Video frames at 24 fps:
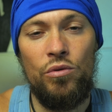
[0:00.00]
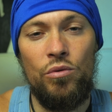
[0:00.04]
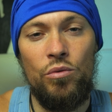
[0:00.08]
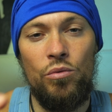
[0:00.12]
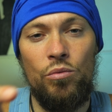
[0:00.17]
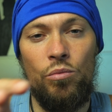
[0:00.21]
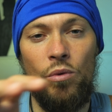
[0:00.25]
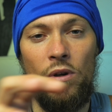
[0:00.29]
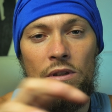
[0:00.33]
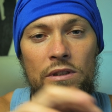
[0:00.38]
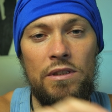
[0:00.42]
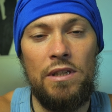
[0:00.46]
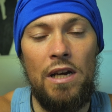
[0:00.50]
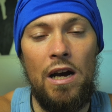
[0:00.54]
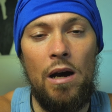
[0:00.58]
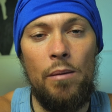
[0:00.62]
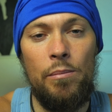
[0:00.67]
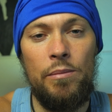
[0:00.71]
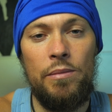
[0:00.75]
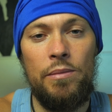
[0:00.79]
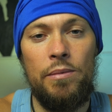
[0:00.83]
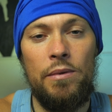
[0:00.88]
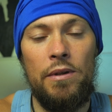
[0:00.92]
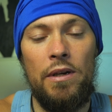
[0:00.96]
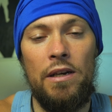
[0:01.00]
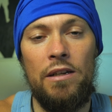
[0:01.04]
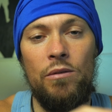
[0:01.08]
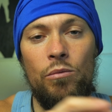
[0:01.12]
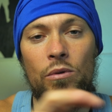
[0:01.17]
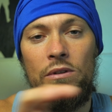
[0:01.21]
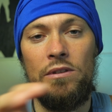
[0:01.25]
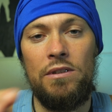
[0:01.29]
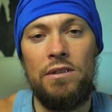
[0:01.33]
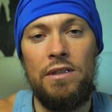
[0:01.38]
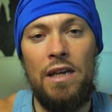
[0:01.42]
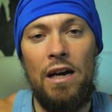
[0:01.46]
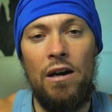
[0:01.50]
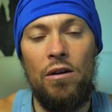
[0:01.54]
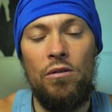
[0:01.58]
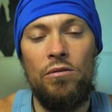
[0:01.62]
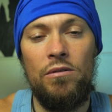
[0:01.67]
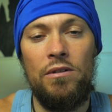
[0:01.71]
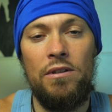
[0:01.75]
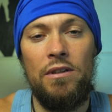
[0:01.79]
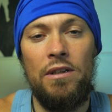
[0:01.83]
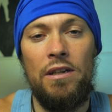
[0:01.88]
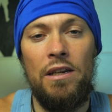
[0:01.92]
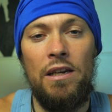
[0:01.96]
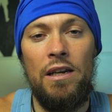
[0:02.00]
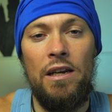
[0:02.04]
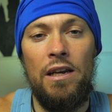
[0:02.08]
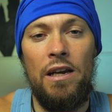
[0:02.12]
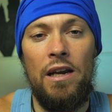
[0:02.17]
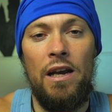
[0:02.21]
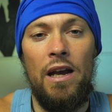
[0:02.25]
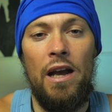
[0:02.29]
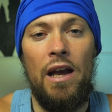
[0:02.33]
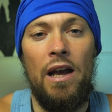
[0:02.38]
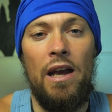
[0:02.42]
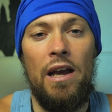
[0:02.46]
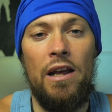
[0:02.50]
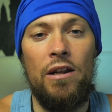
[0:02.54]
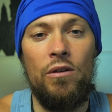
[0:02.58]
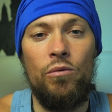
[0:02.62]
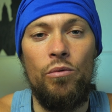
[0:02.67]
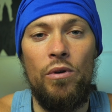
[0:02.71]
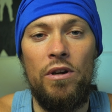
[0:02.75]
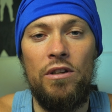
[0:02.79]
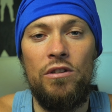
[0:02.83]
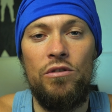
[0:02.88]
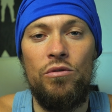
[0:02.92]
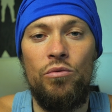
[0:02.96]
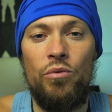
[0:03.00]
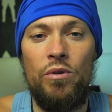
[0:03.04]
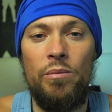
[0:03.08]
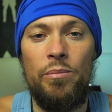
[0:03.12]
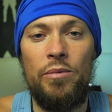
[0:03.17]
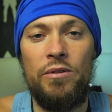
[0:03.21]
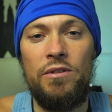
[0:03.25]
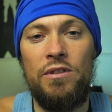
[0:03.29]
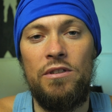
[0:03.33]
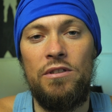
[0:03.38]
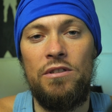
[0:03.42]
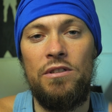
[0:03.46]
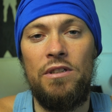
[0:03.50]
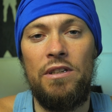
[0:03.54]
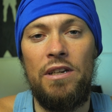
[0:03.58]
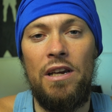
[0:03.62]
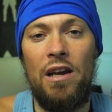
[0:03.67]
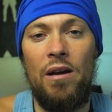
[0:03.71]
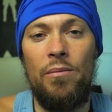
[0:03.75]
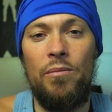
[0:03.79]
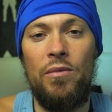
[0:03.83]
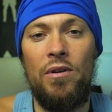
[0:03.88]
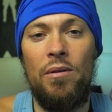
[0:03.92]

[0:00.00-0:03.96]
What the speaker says: what's up and what's down, and when you reposition the camera